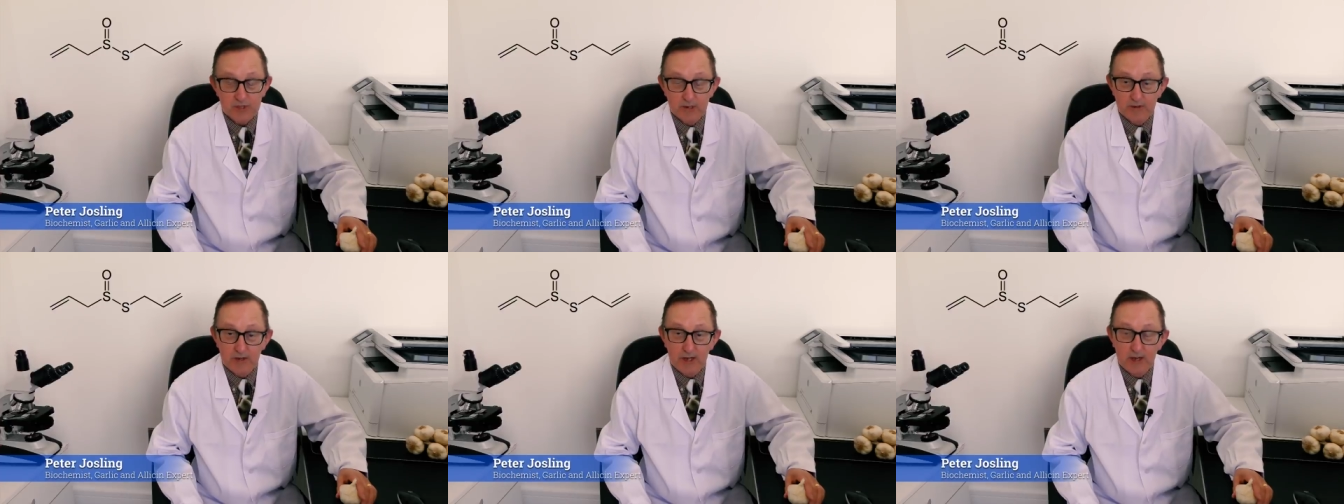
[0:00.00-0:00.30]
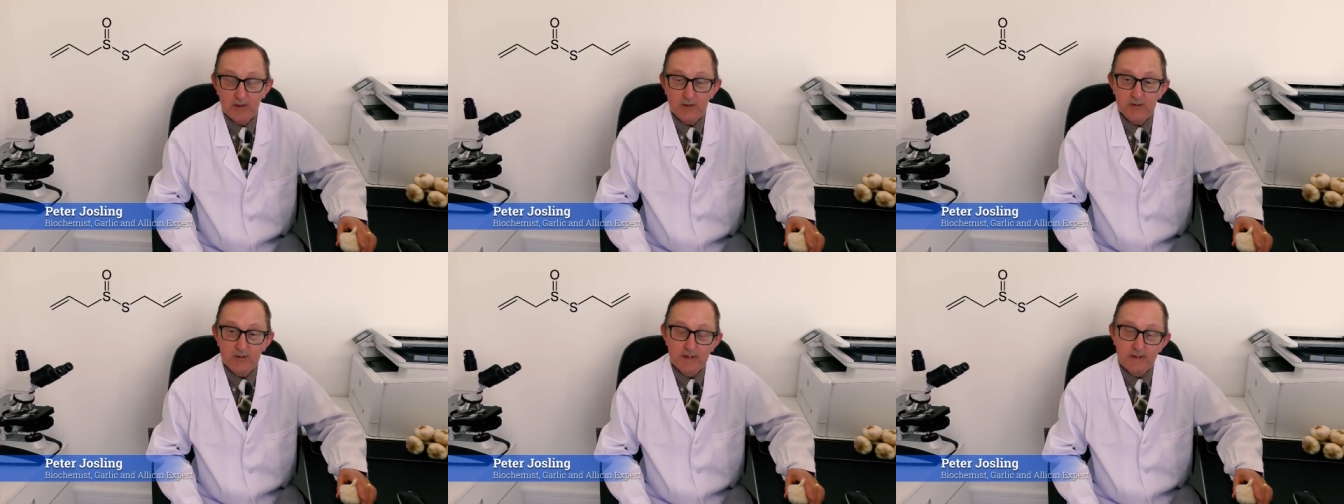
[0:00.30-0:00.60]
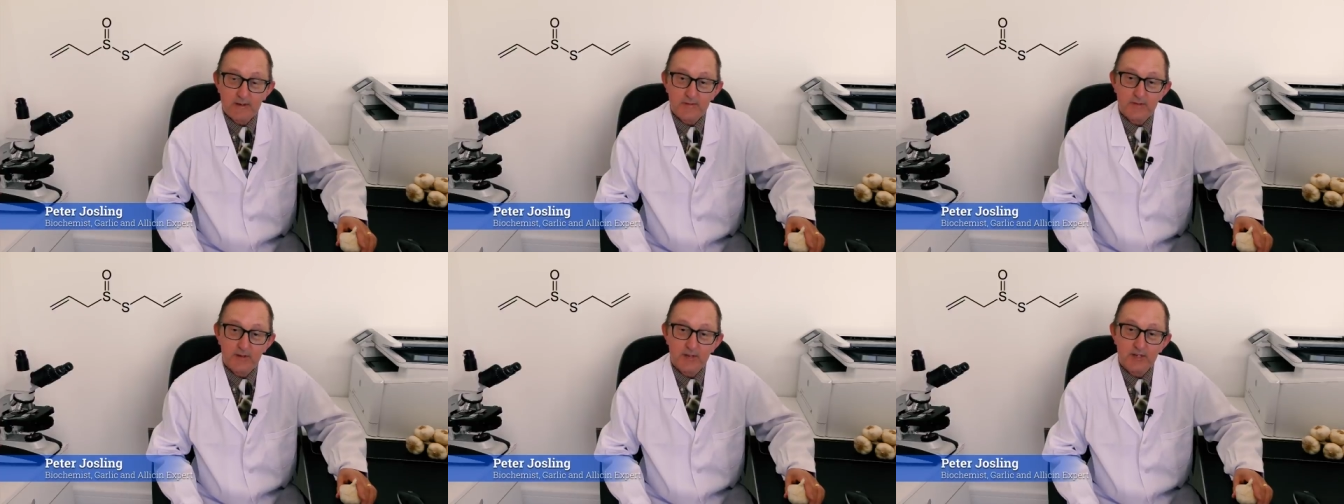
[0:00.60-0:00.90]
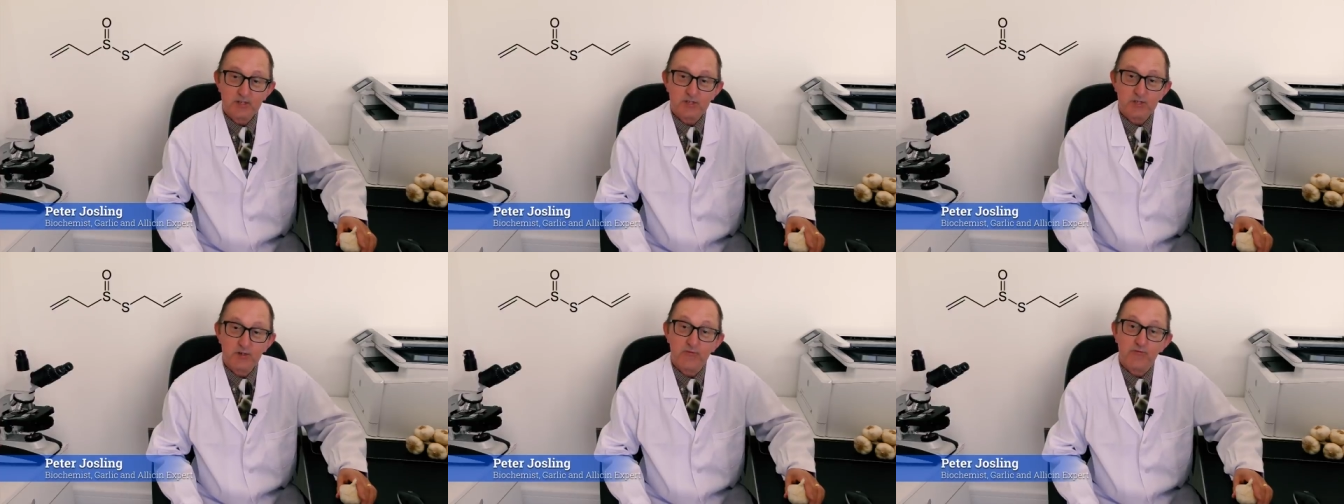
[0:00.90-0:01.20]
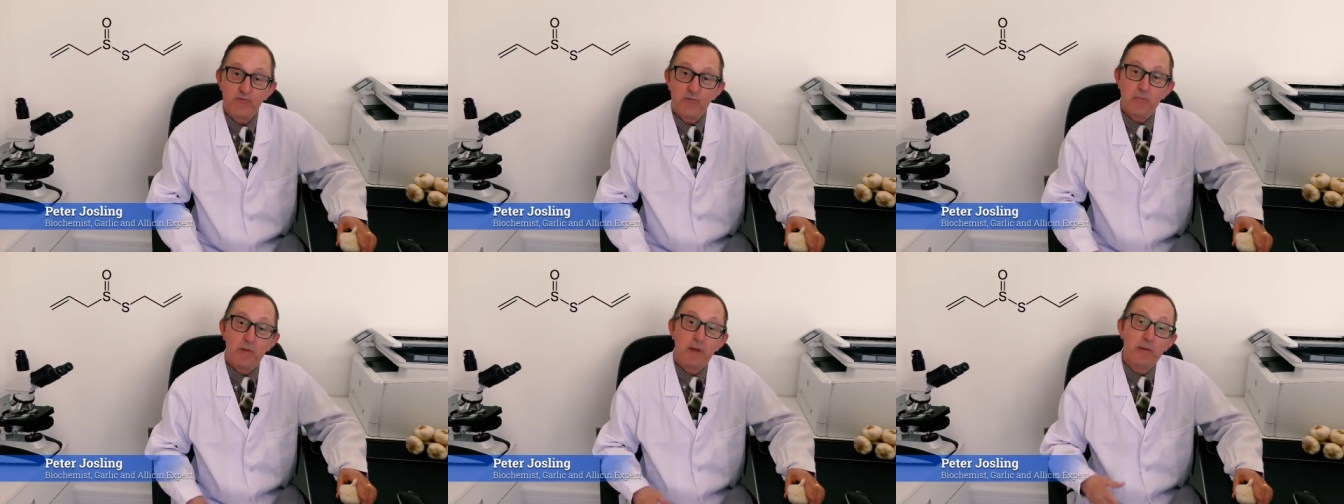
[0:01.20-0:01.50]
know that it's good for
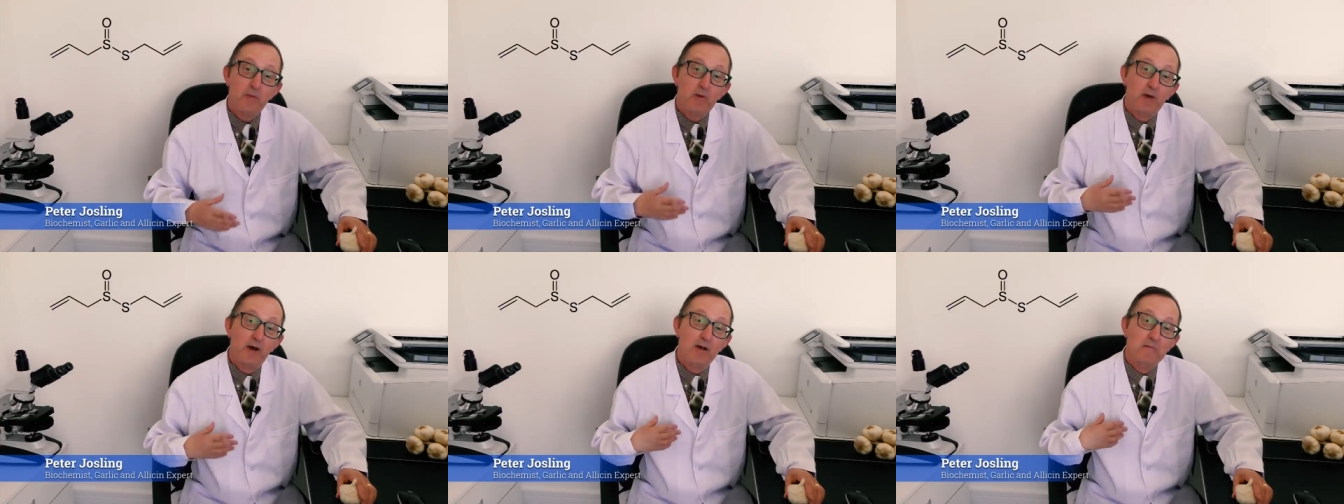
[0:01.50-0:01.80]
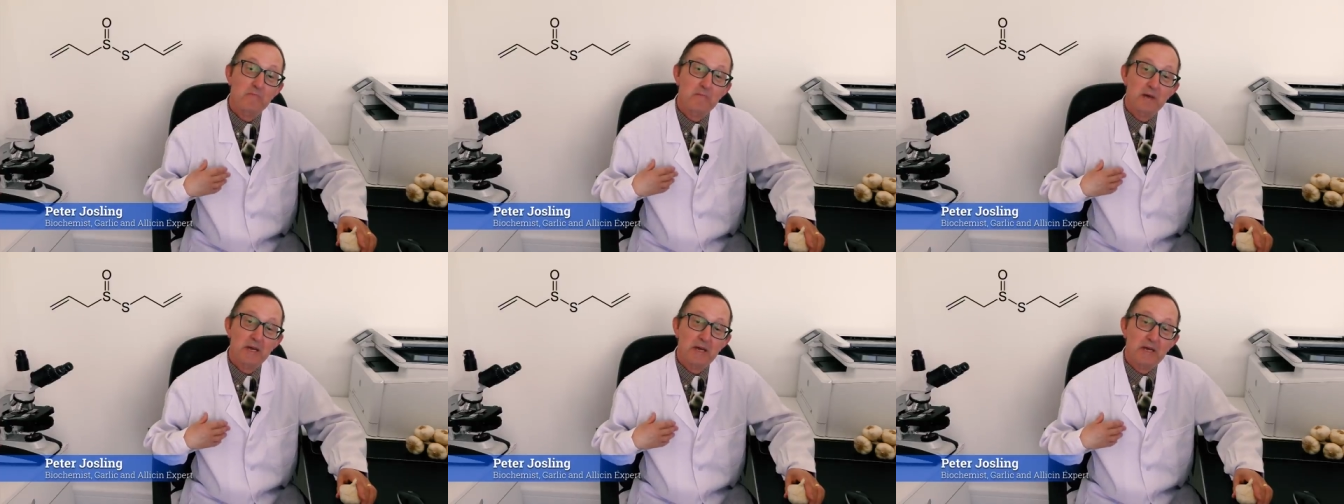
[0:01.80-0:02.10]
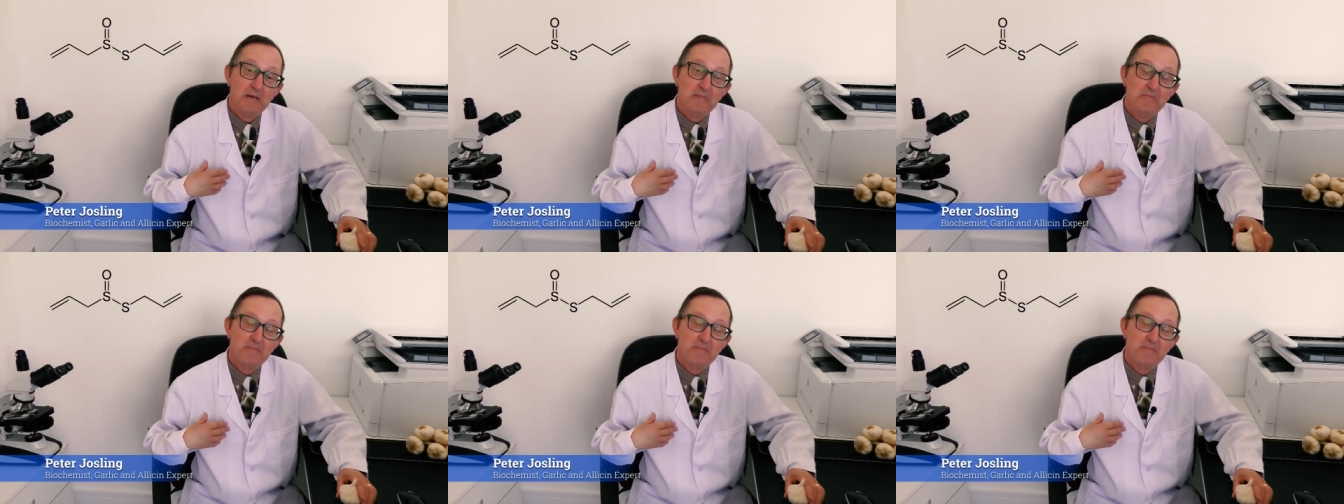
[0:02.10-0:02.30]
people like me.